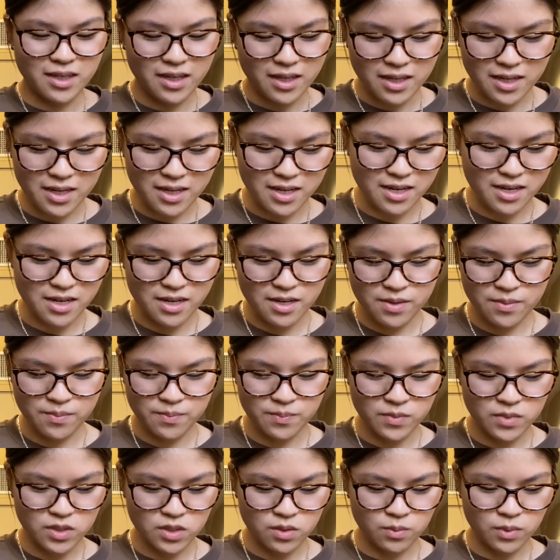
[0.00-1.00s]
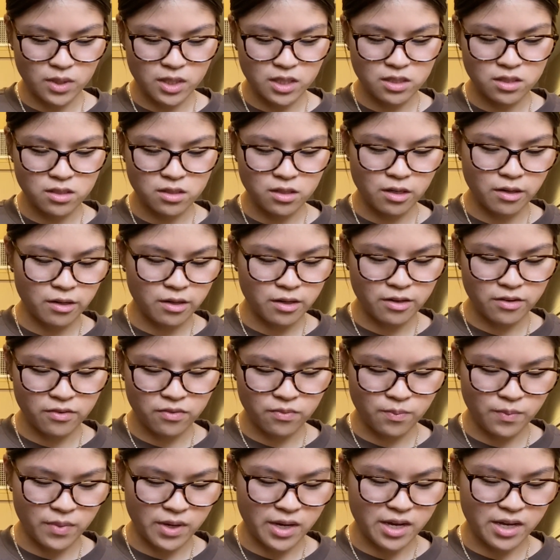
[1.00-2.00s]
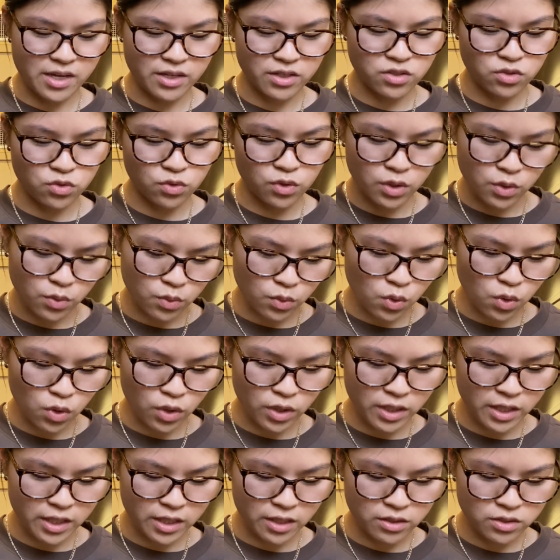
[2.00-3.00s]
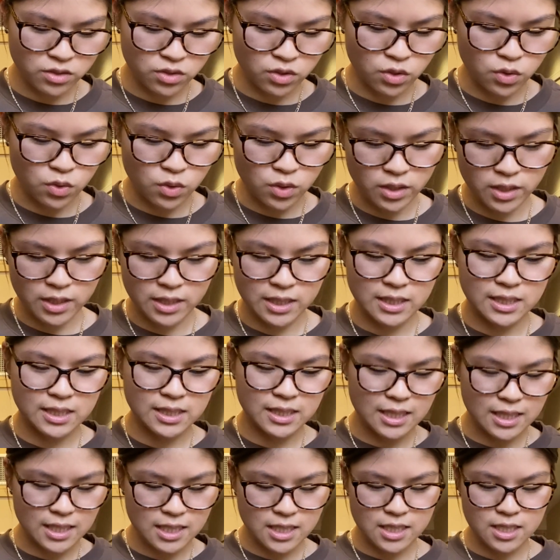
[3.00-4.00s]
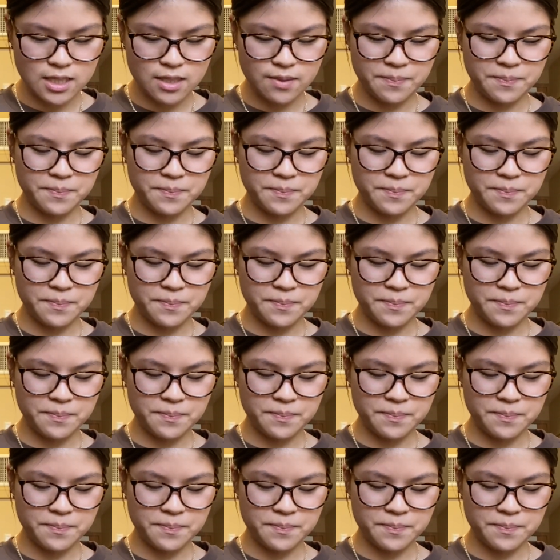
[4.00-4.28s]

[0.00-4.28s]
Um, so I'm gonna start off by screen recording so you all can see.